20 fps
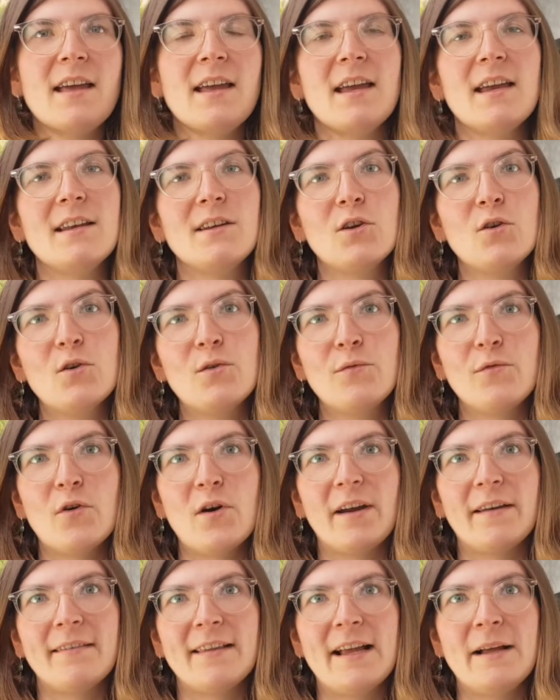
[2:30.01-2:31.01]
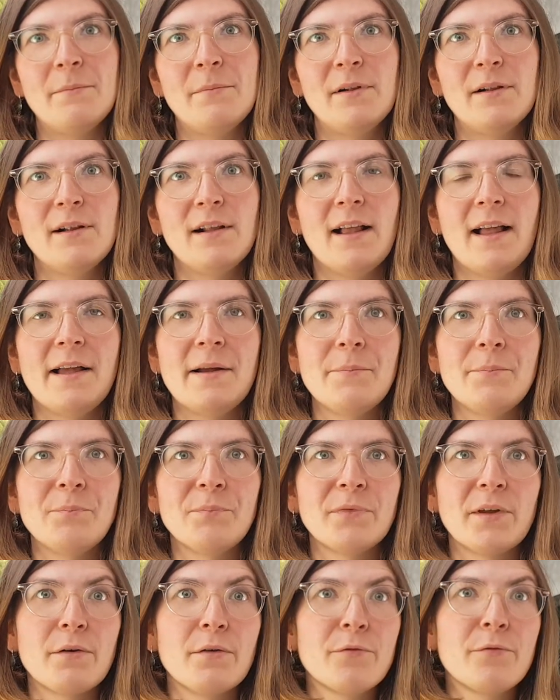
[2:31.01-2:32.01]
It could, for example,
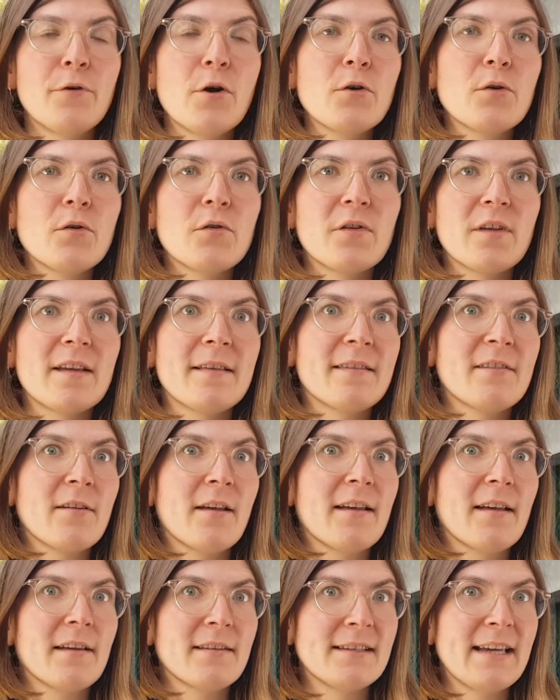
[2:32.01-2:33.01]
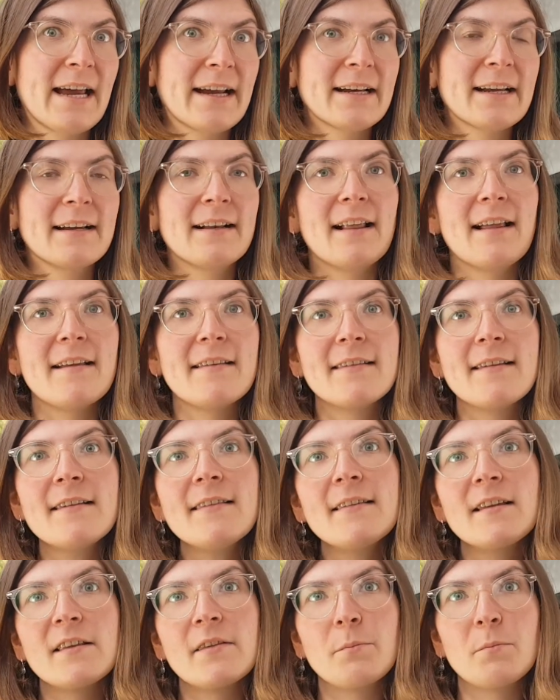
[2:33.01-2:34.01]
focus its technical
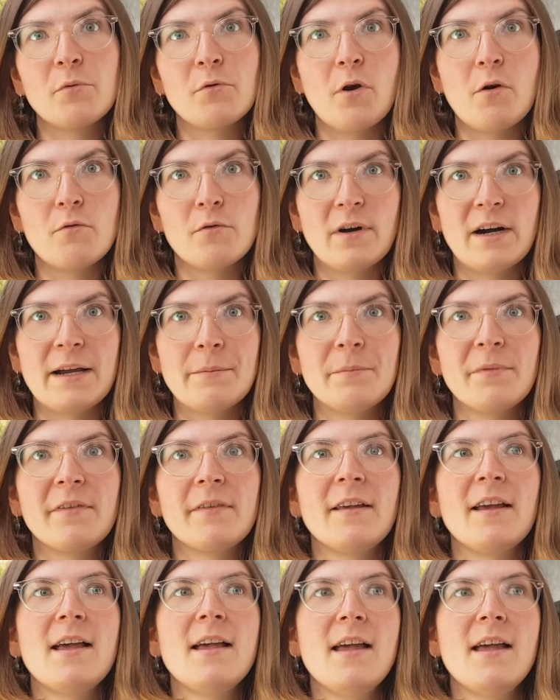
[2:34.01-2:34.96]
assistance programs